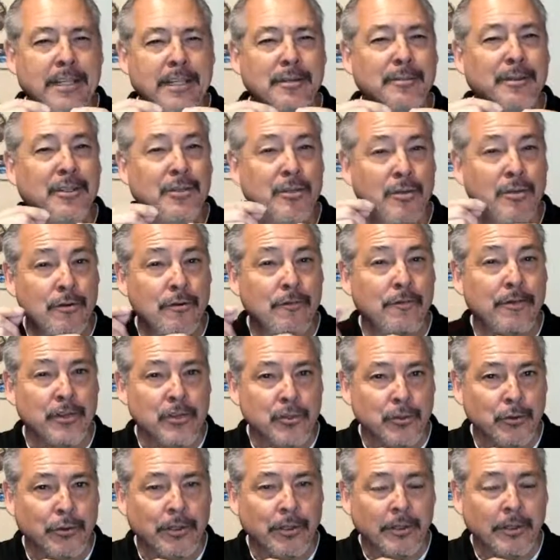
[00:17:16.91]
to be too
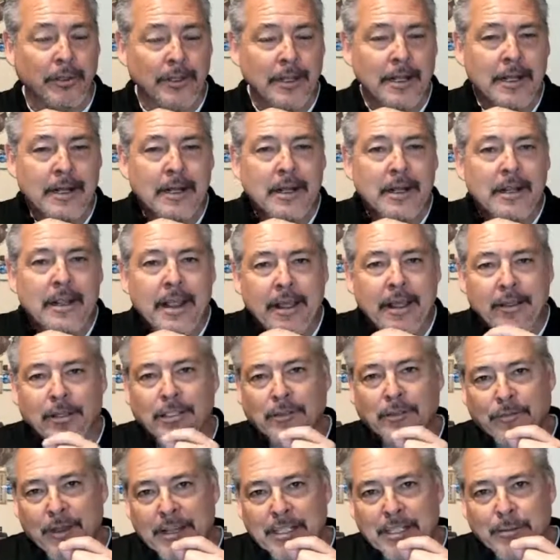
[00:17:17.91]
visual in those
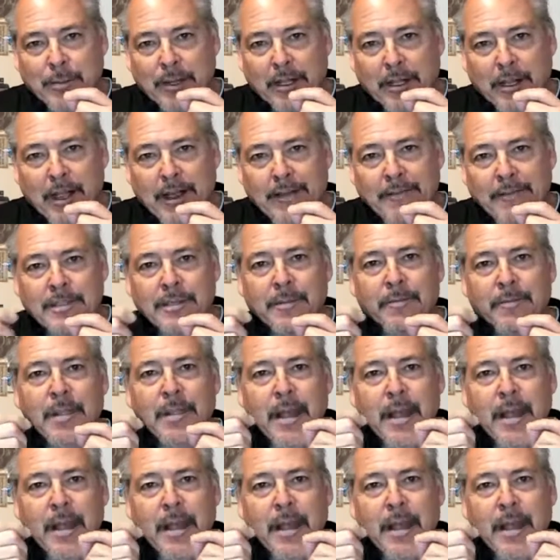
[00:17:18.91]
Facebook Lives.